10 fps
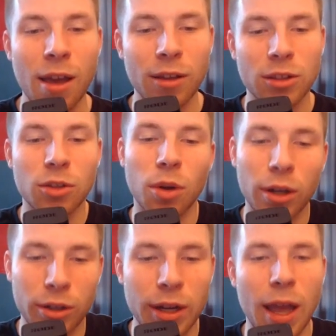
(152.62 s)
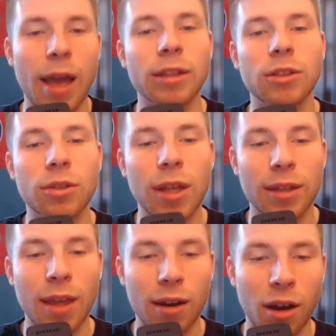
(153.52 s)
to agree. And to
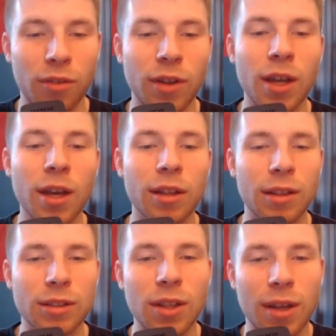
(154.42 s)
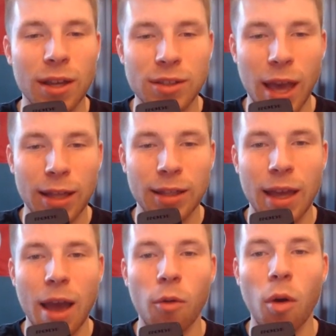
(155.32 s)
kick that off, let's look
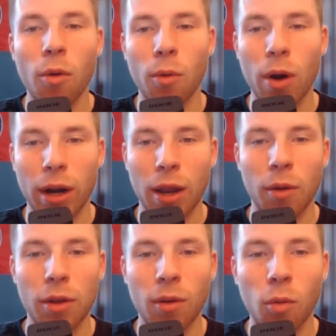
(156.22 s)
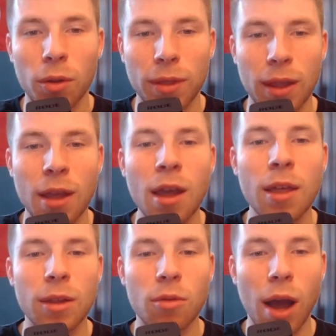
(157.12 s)
exactly at what we're working with and what the,
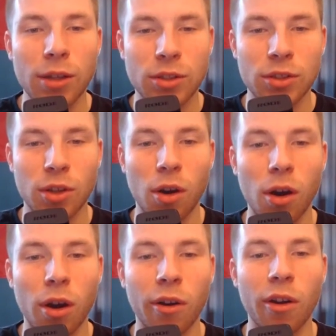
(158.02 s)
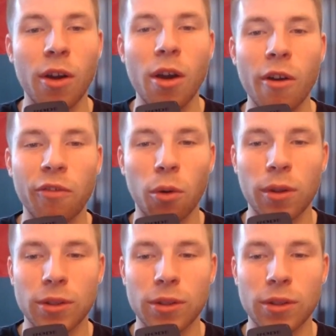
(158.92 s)
the rosters are for this